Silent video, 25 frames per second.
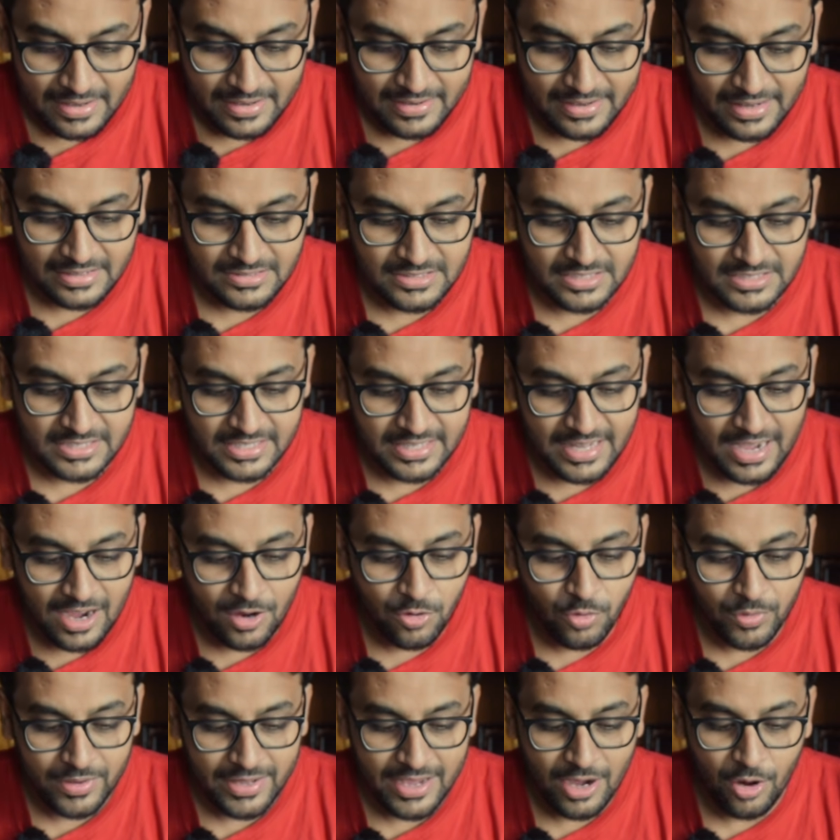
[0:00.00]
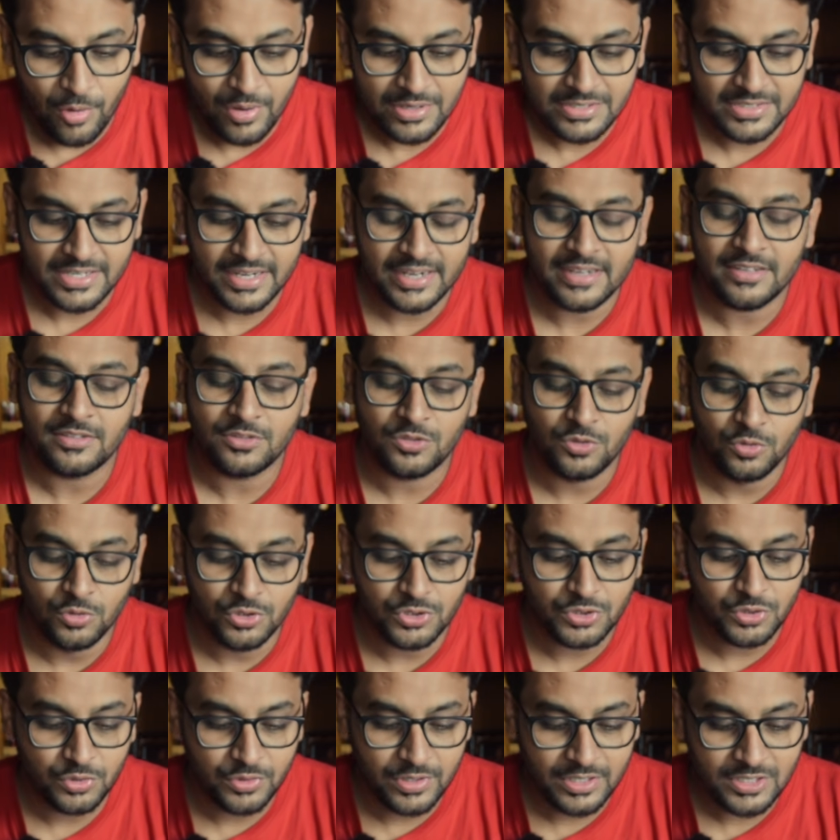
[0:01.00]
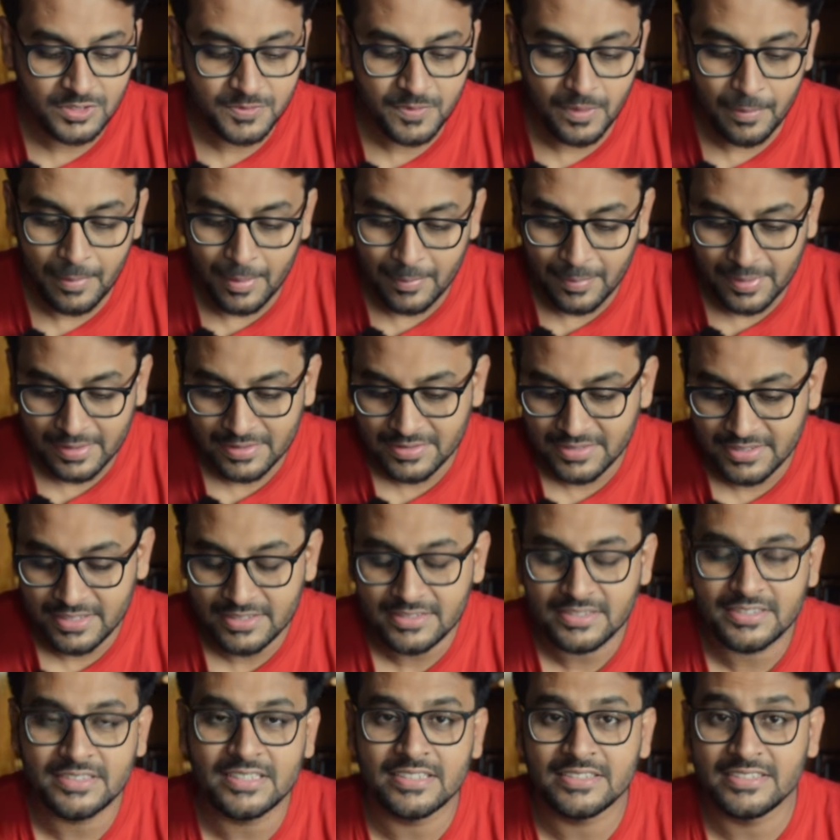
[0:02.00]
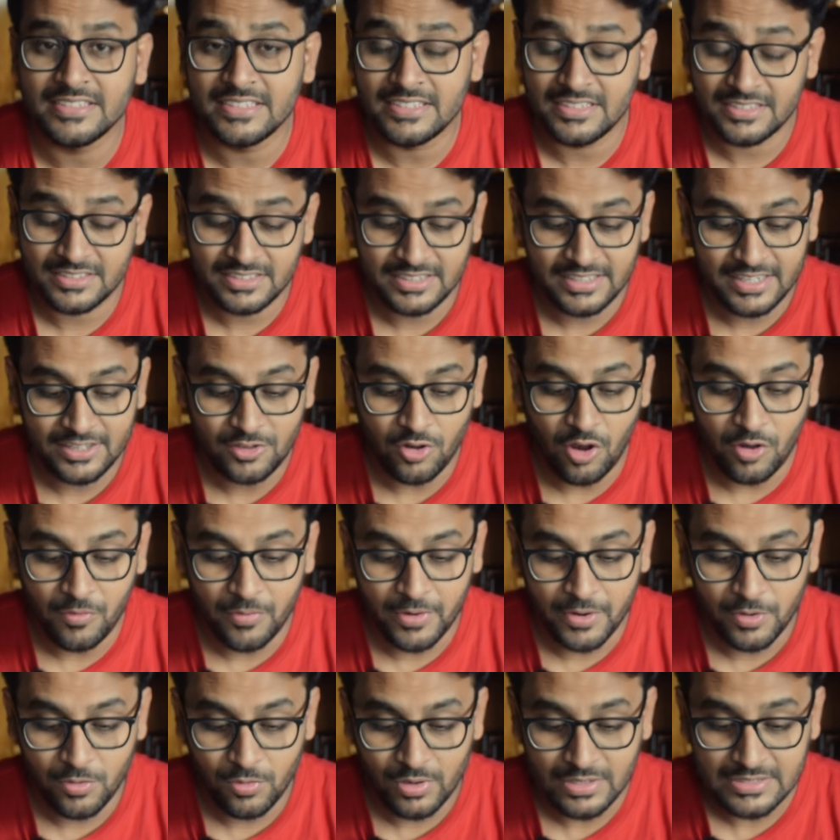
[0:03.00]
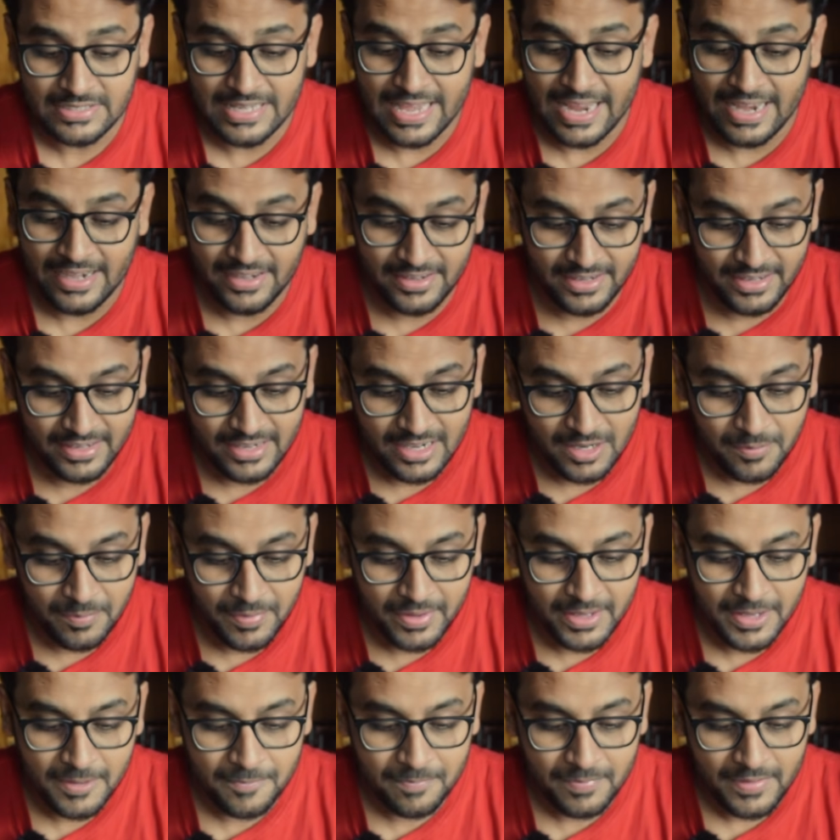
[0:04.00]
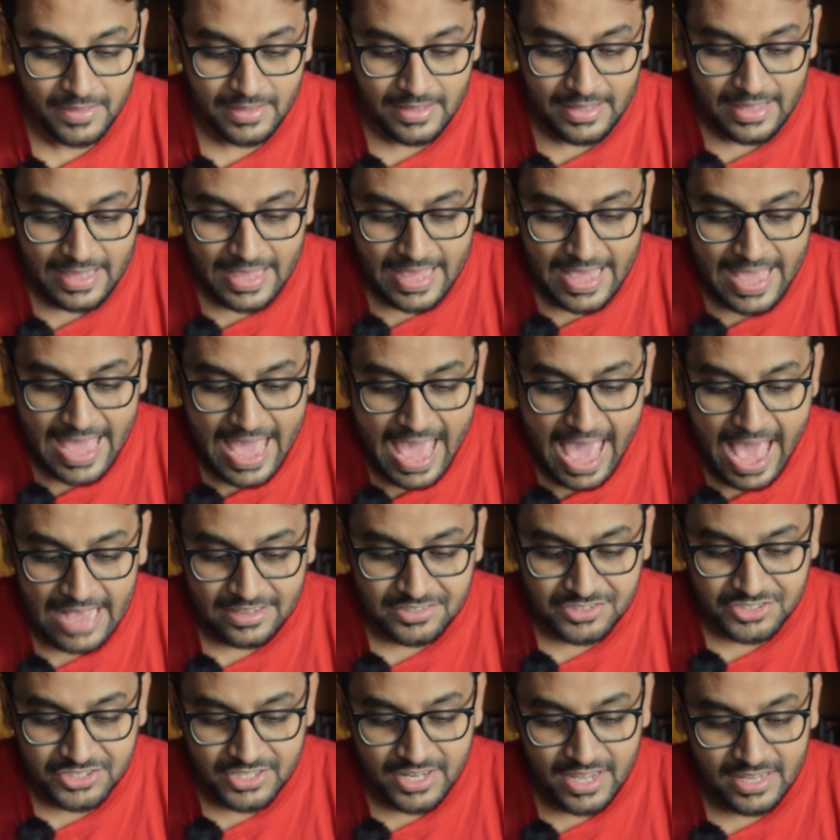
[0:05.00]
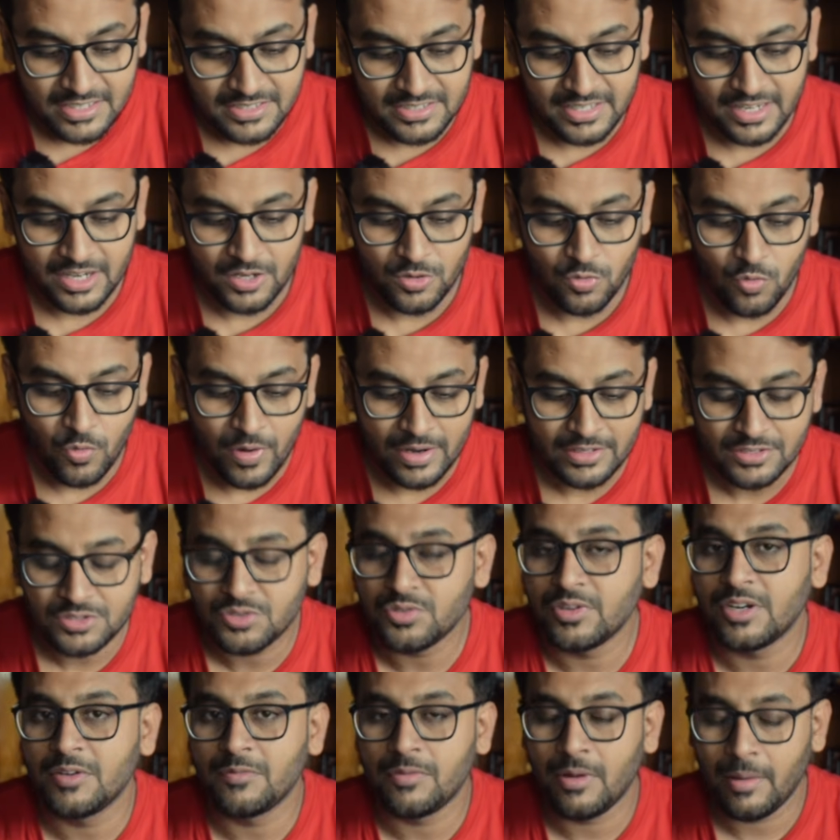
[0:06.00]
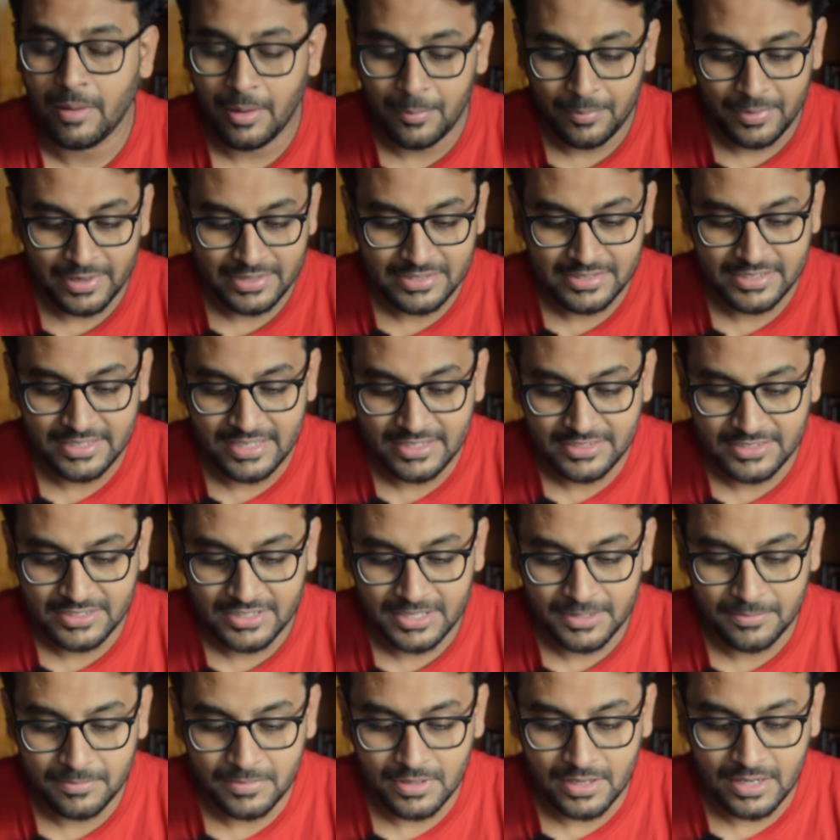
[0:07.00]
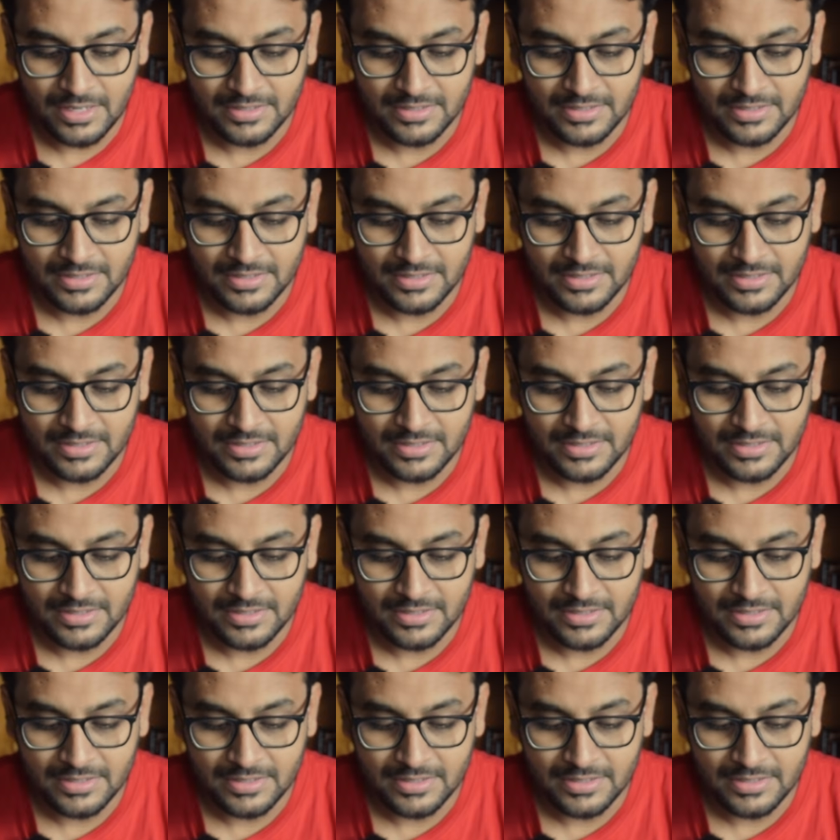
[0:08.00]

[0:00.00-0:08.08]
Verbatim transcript: Next is Yahoo. Yahoo has taken two students from MTech CSE. The CTC it offered was 18 LPA. Axtria has taken one student from MTech CSE.